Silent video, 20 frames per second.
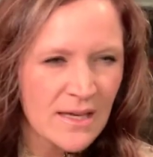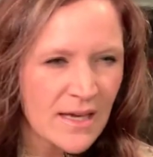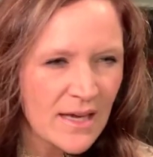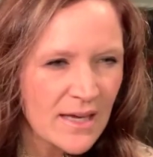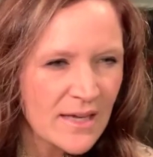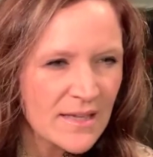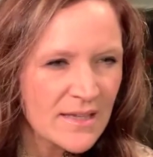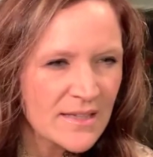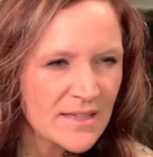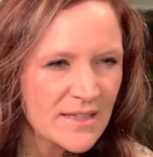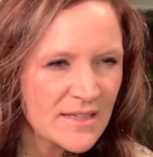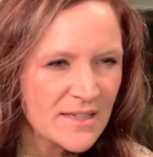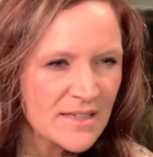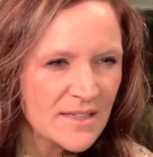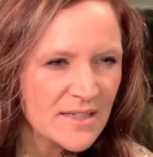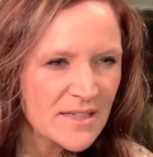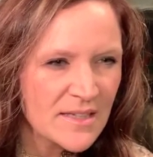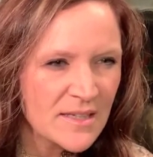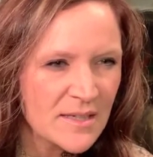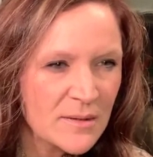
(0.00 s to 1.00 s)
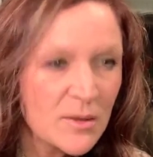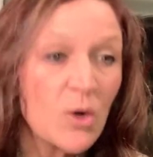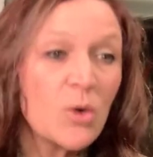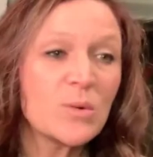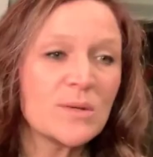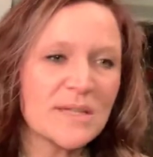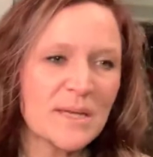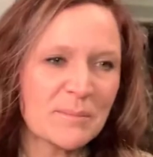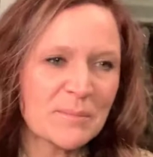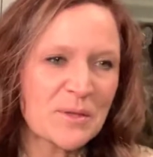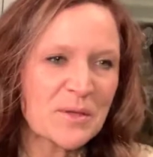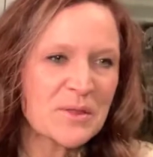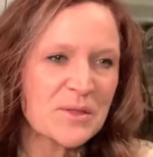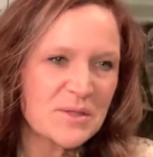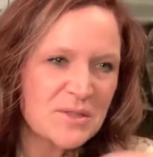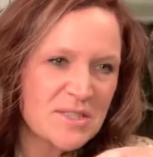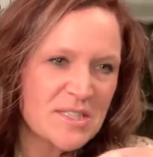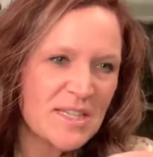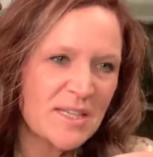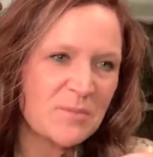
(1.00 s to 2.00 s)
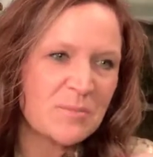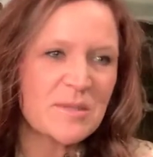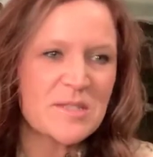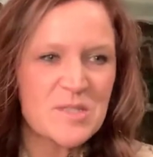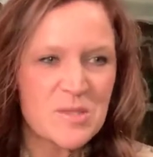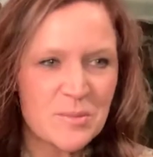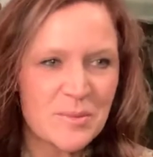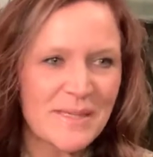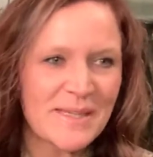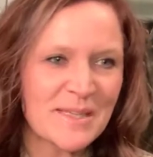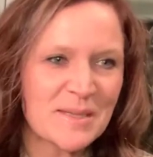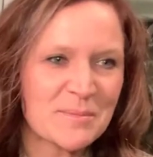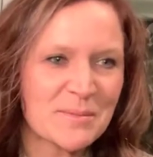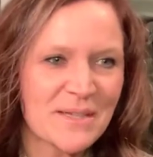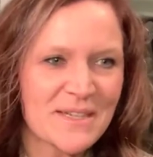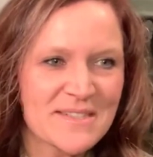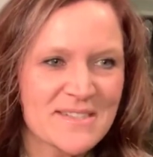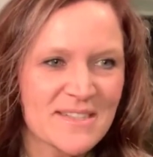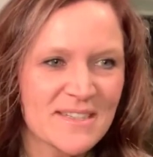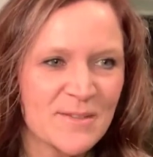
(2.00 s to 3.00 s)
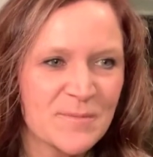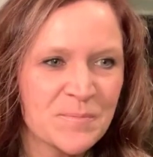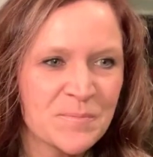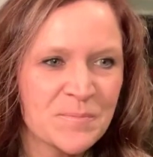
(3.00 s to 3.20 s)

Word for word: Uh, oh, number 13 was the ring and the bracelet.